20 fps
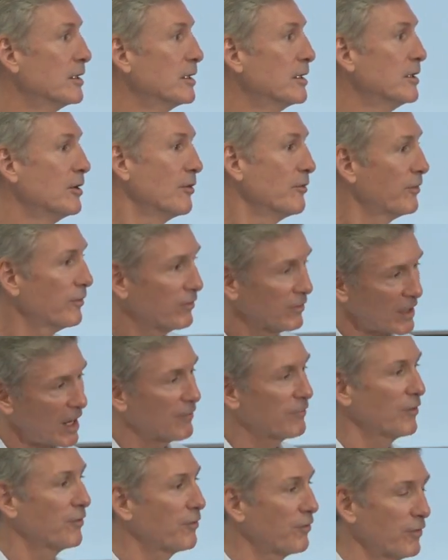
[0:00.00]
you know,
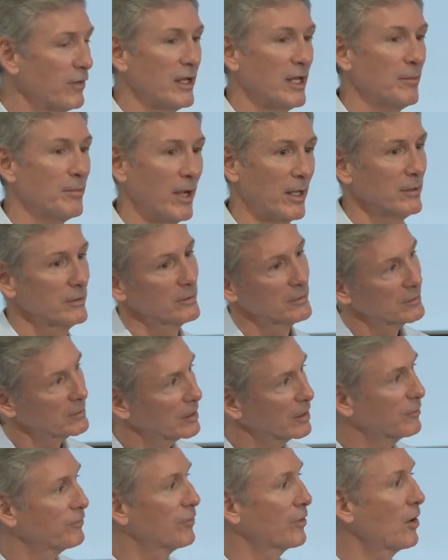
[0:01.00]
not for free, but
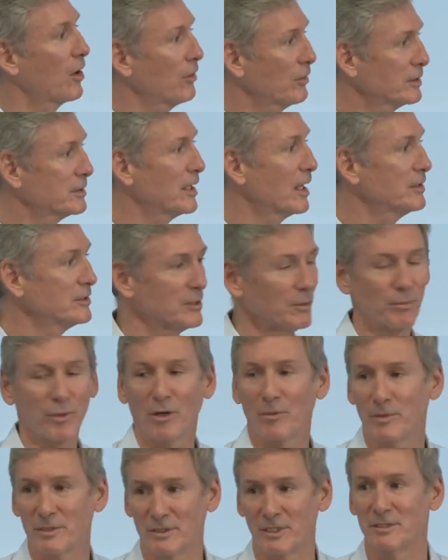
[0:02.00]
for all intents and
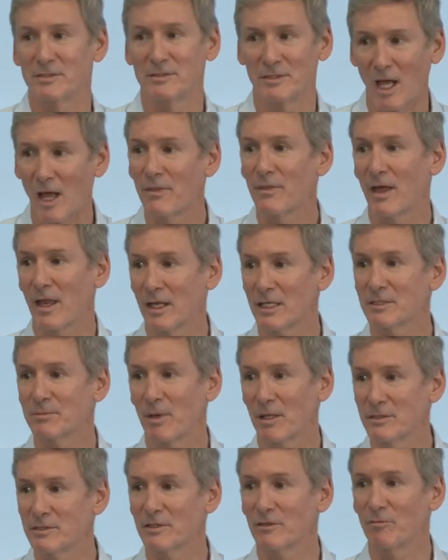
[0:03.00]
purposes, not that
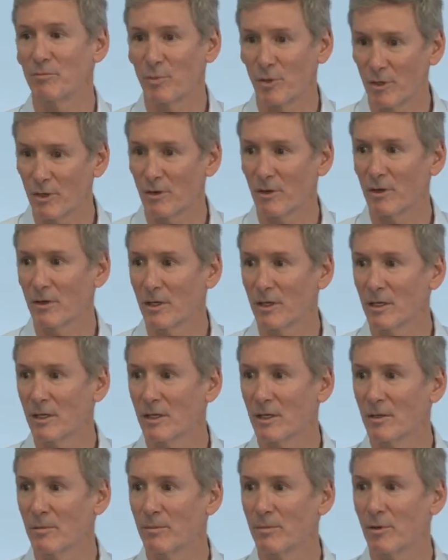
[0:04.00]
expensive per,
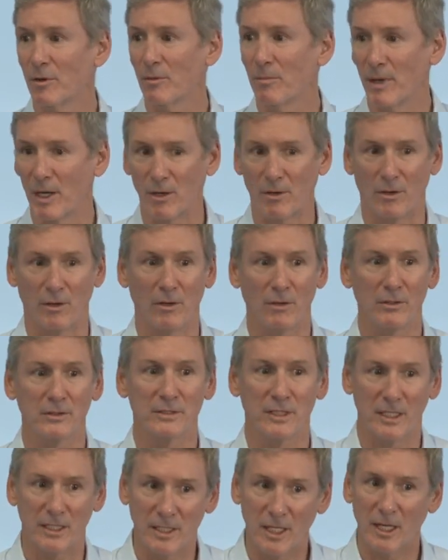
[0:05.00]
per barrel
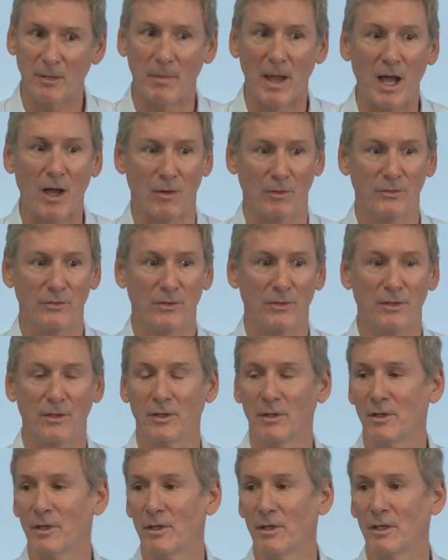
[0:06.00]
to get them out
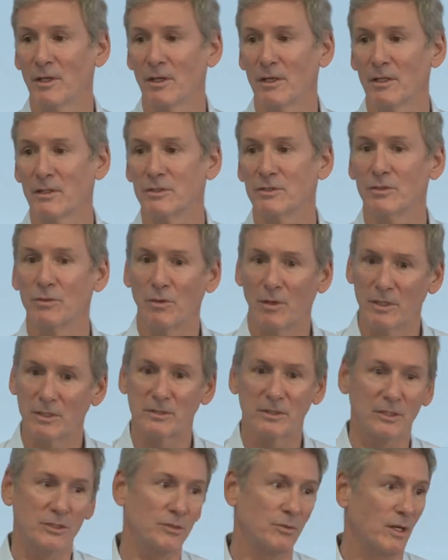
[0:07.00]
to a
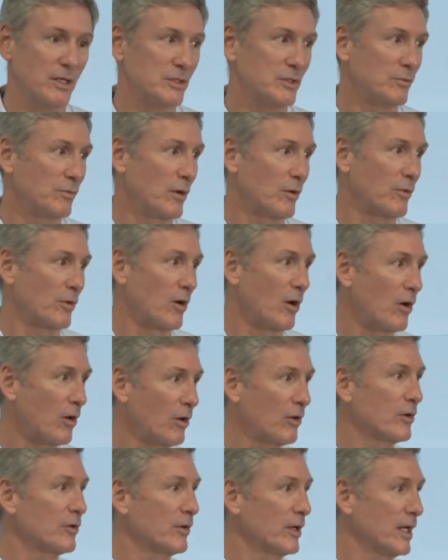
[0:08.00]
situation where we're
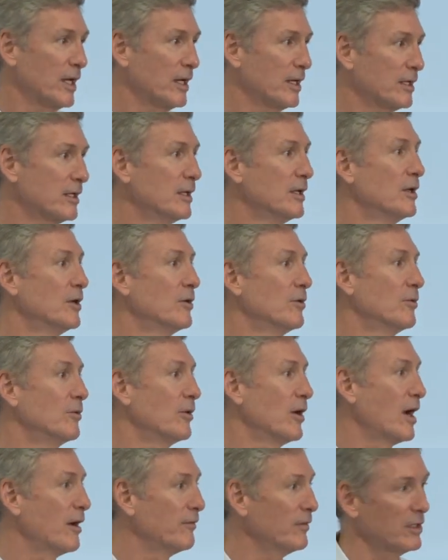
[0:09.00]
all green,
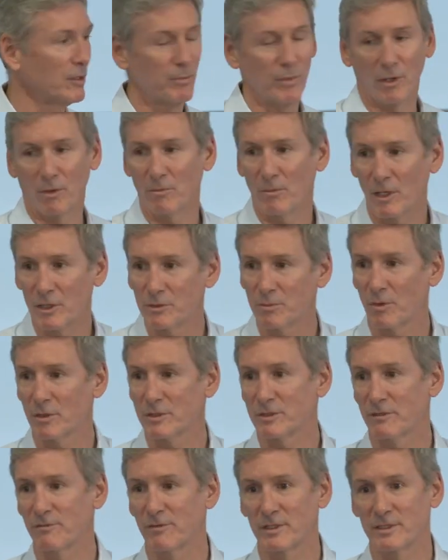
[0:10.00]
we're having to build much more
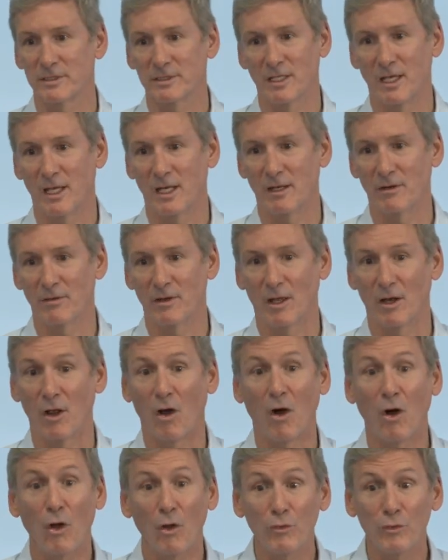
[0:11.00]
sophisticated and
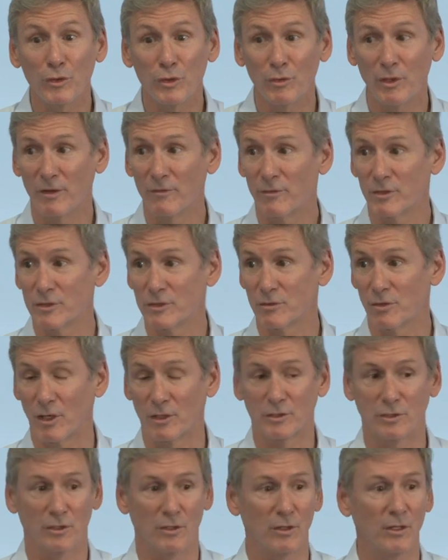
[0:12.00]
all new
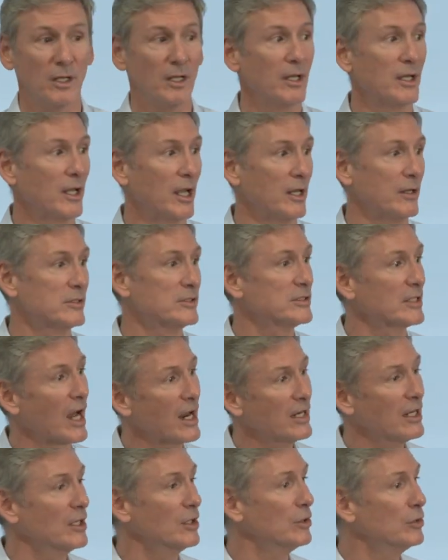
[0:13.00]
infrastructure and
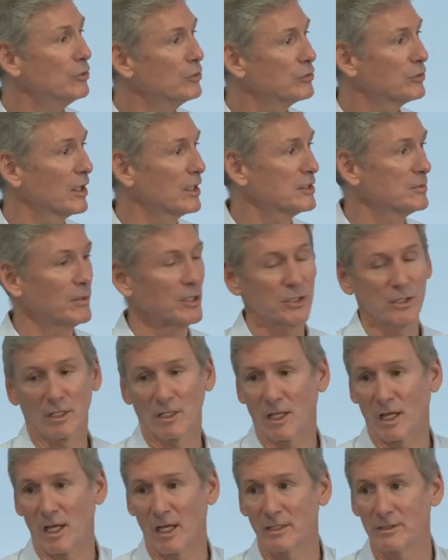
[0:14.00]
siting new transmission
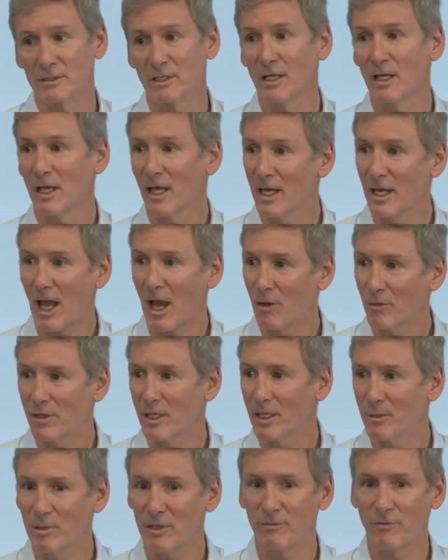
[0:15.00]
lines. It, how
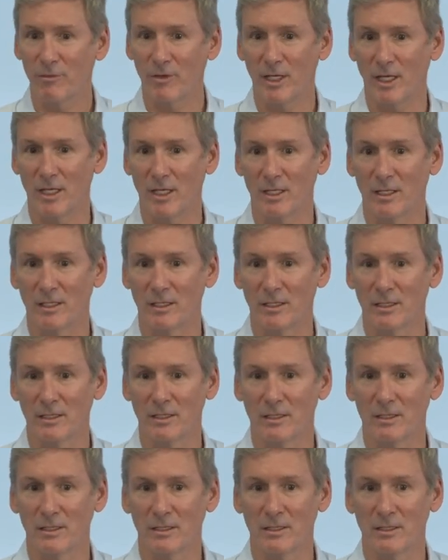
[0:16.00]
can it be free?
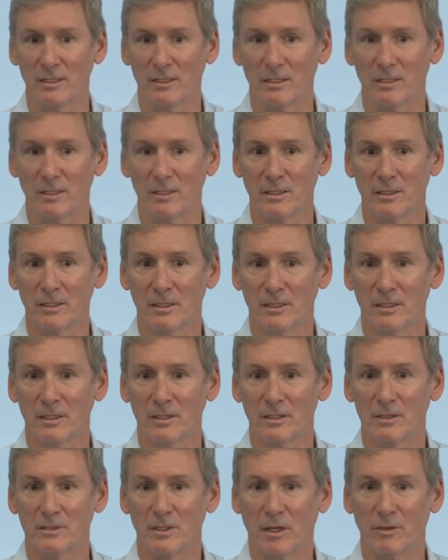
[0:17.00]

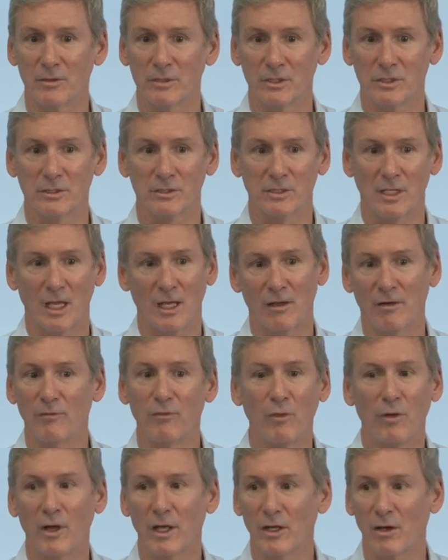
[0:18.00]
So I would just say
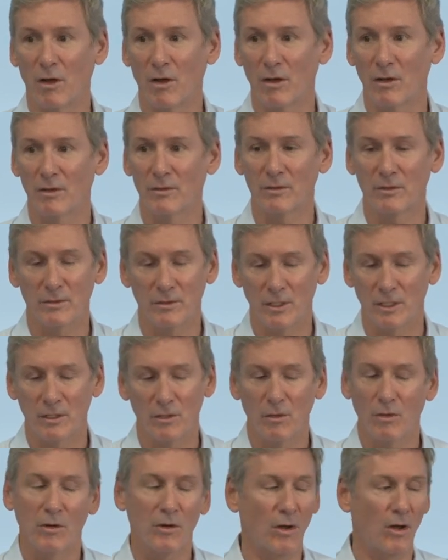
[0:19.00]
avoid, all, uh,
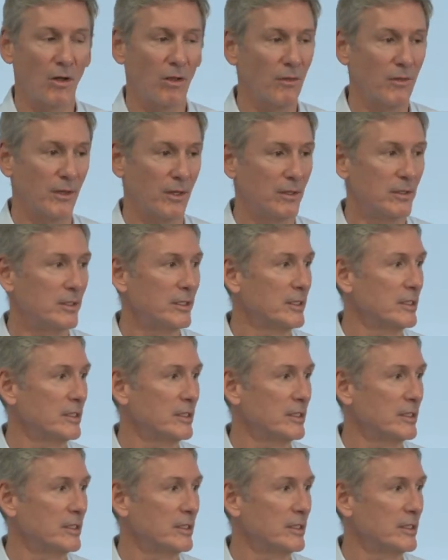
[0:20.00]
ignore all the